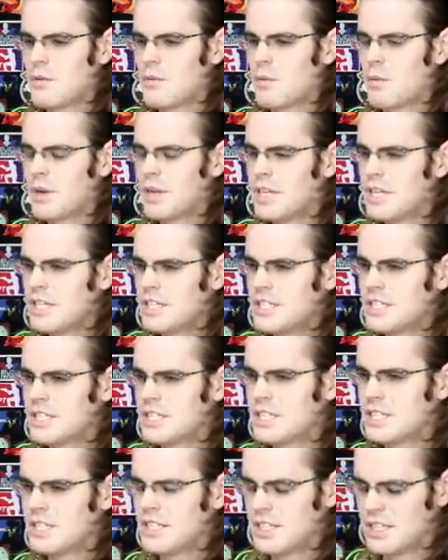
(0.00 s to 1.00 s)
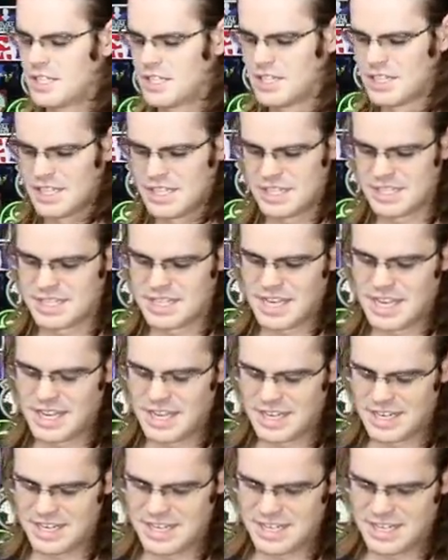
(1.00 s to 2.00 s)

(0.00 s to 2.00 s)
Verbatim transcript: What did it just, is that?